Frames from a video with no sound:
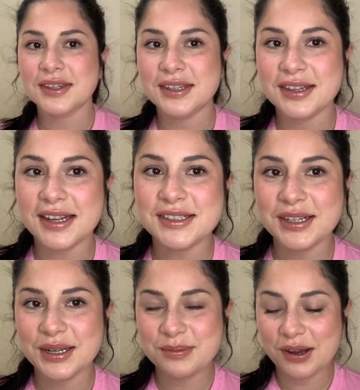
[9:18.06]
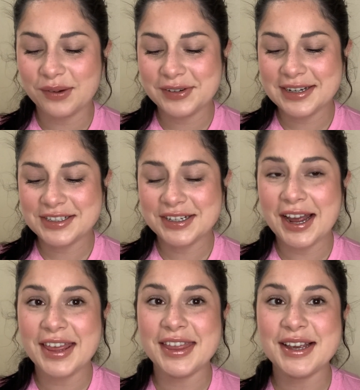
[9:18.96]
And that's the lip combination.
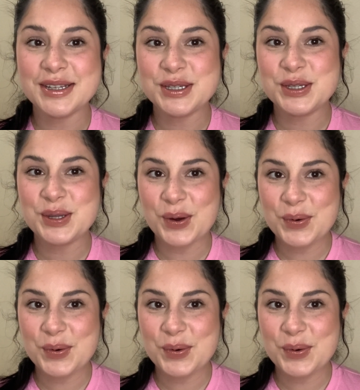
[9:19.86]
I think it's so